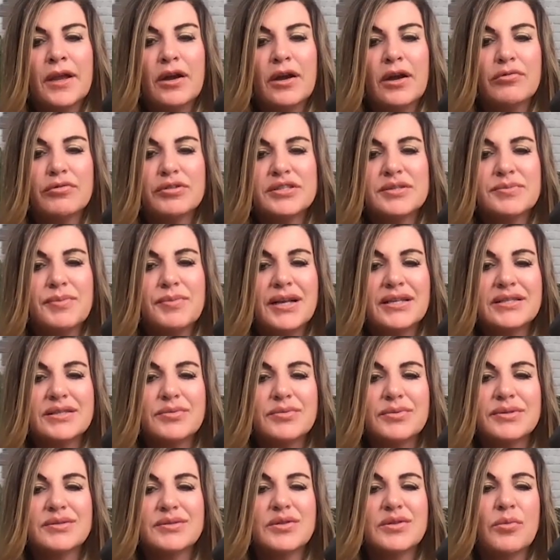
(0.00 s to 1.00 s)
Her response
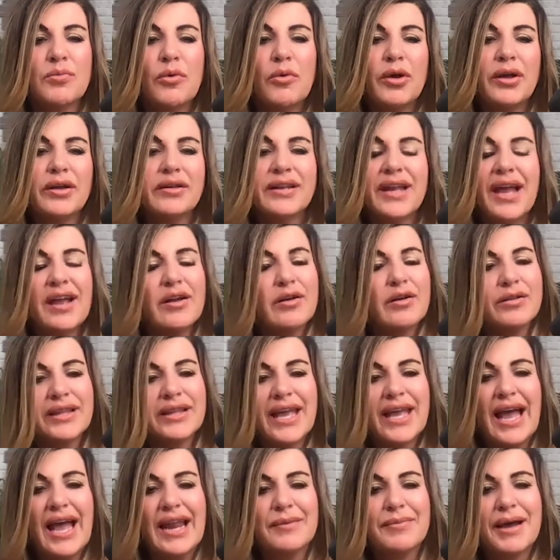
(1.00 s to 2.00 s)
was the boiled egg
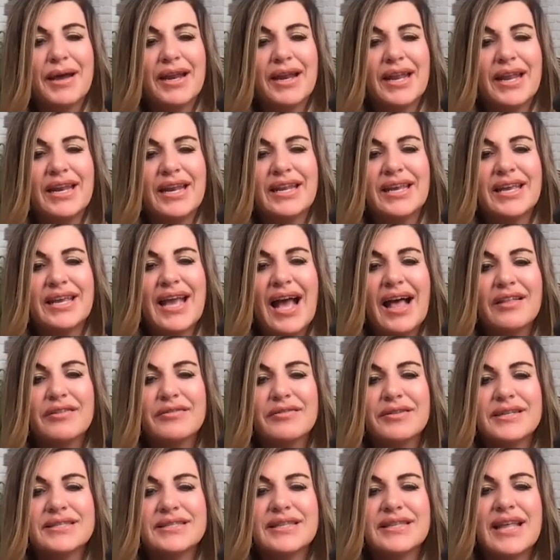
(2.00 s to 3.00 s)
only had about 80
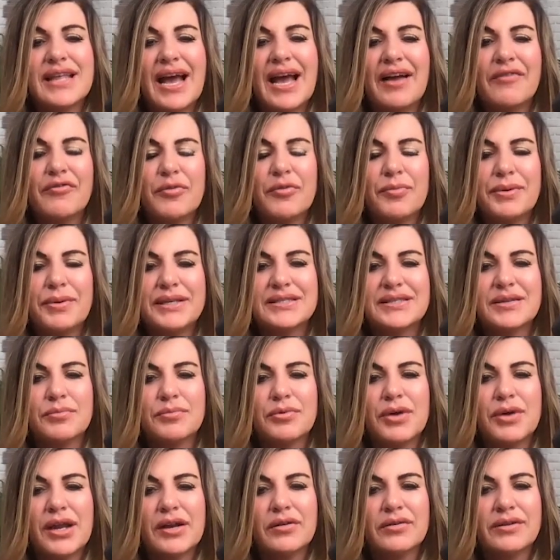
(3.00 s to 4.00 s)
calories and the half a piece of
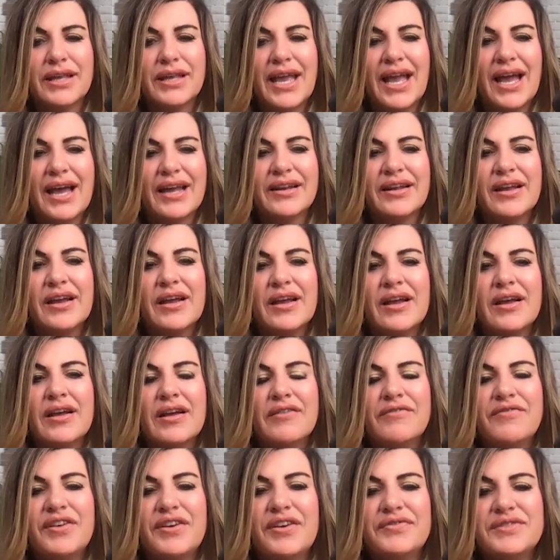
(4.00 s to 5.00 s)
bread only had
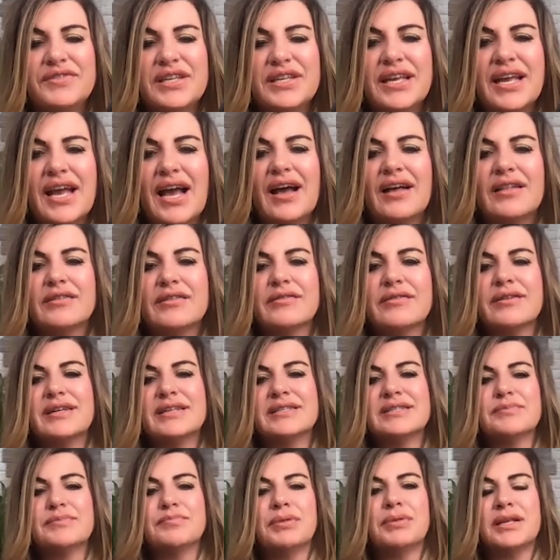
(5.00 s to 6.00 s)
50
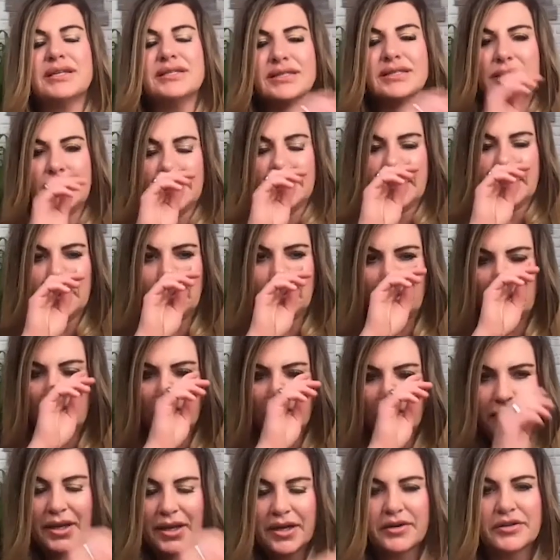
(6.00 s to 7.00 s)
calories plus a little bit
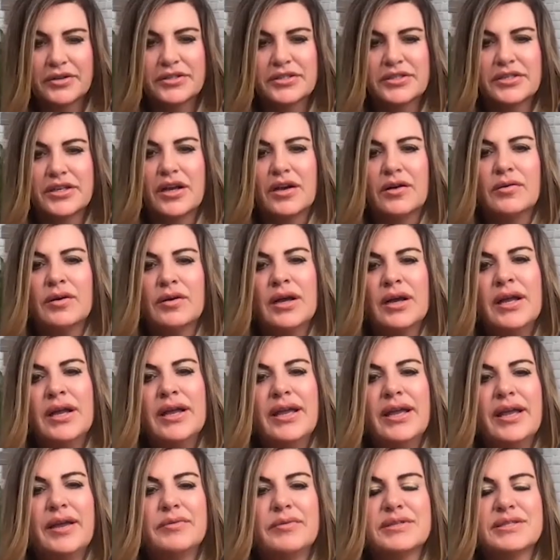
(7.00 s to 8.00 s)
of butter. So
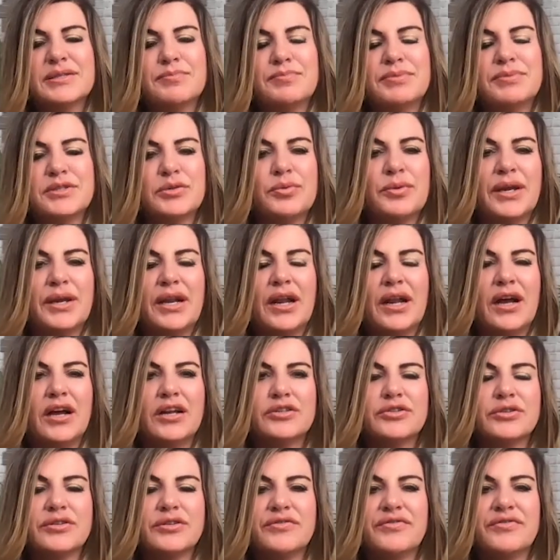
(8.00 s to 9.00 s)
it was between
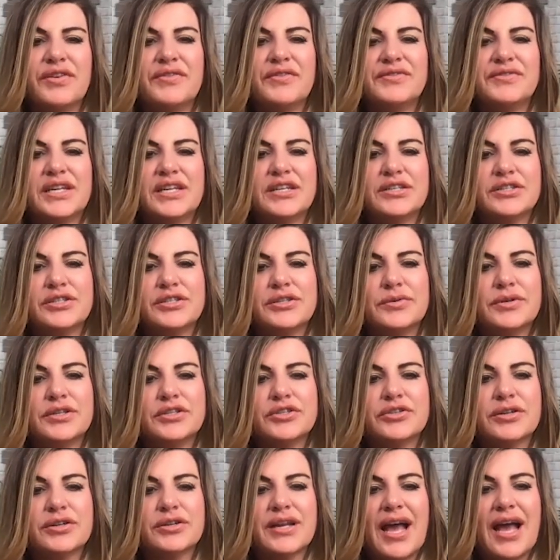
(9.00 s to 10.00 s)
150 and
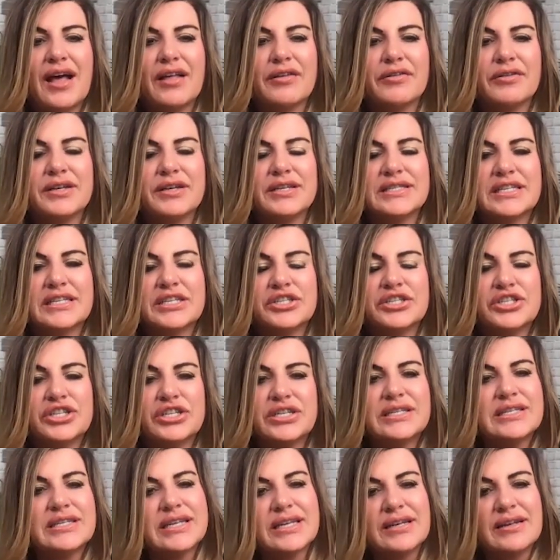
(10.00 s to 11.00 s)
200 calories. And
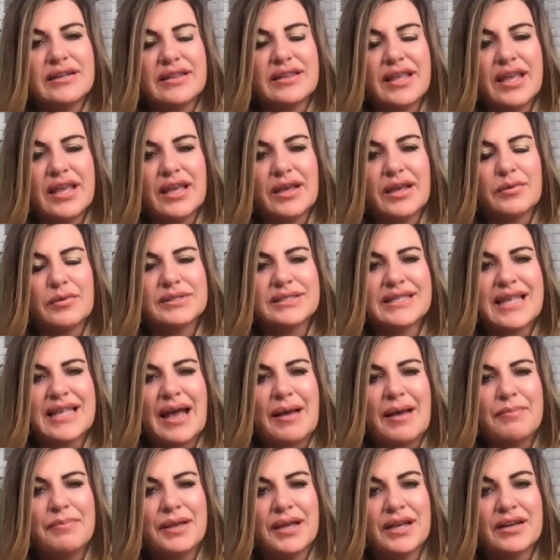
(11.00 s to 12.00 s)
she didn't think it was
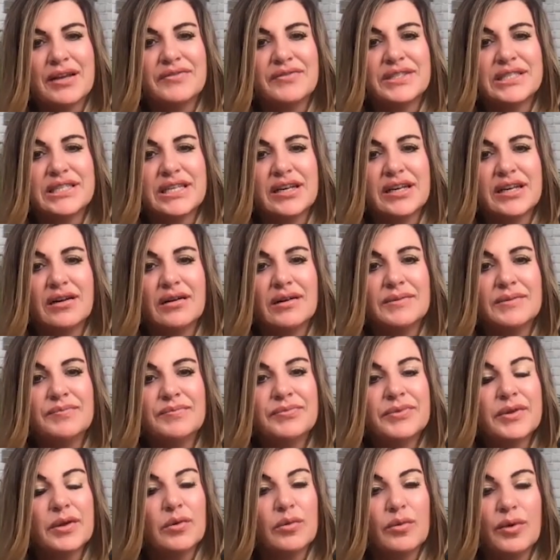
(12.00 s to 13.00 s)
that big of a deal.
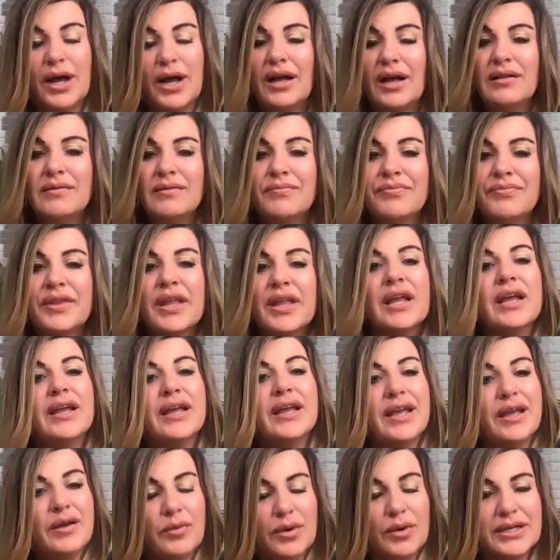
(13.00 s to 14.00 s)
Well,
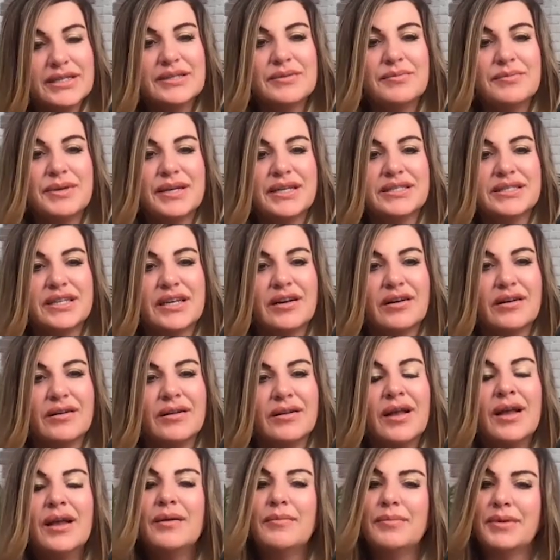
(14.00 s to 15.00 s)
it was a big
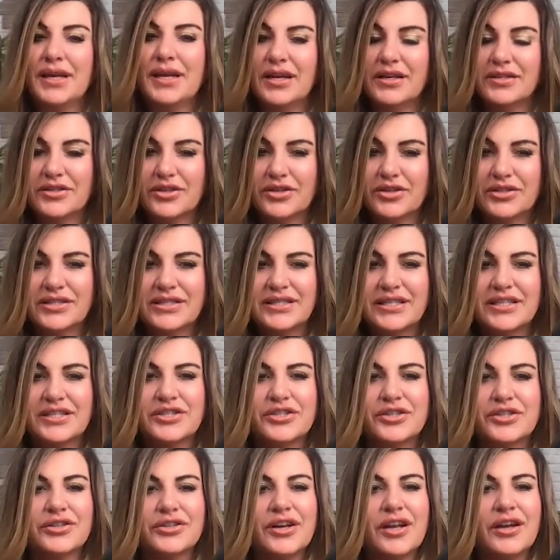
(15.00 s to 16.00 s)
deal because her
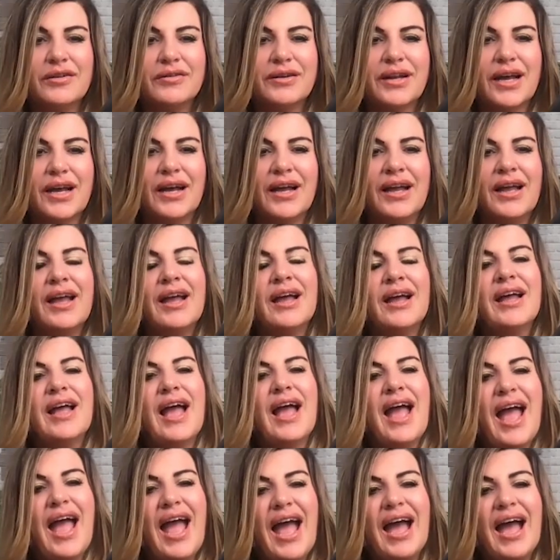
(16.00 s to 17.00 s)
sister Nona
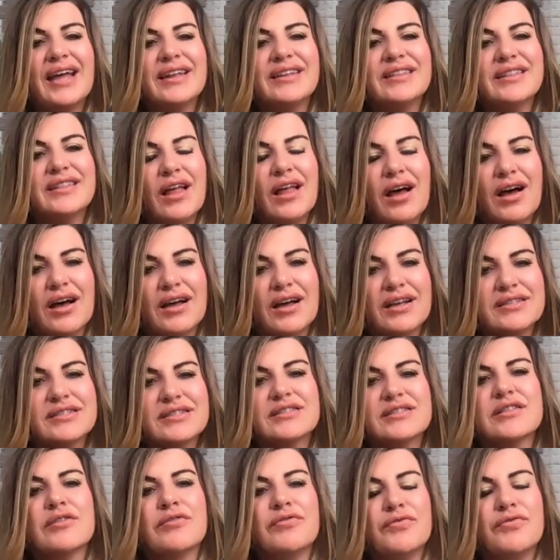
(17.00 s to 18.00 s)
had
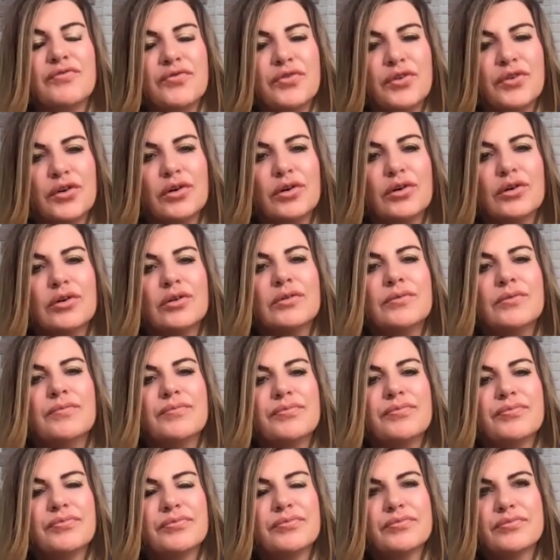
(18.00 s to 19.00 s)
lost the full
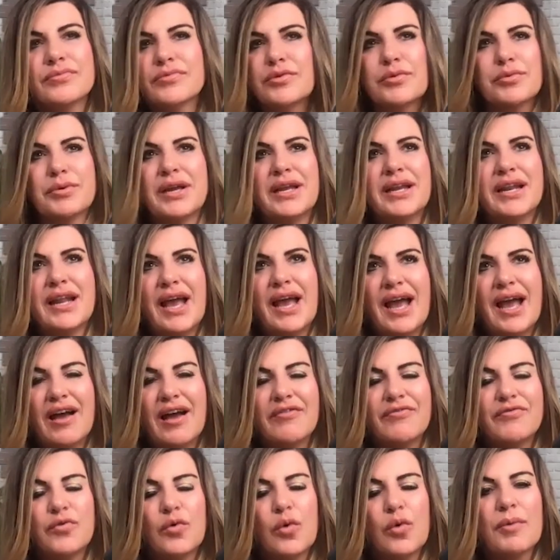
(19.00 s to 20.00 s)
three and a
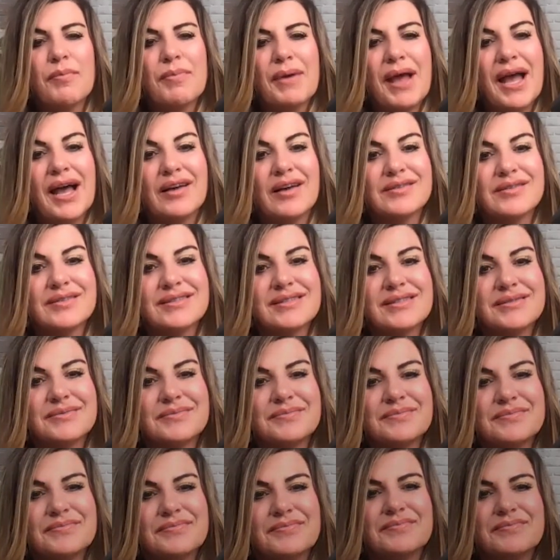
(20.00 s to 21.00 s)
half, four
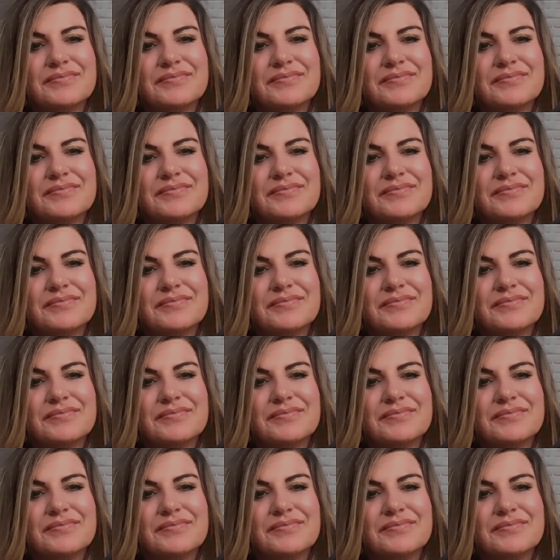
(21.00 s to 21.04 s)
pounds.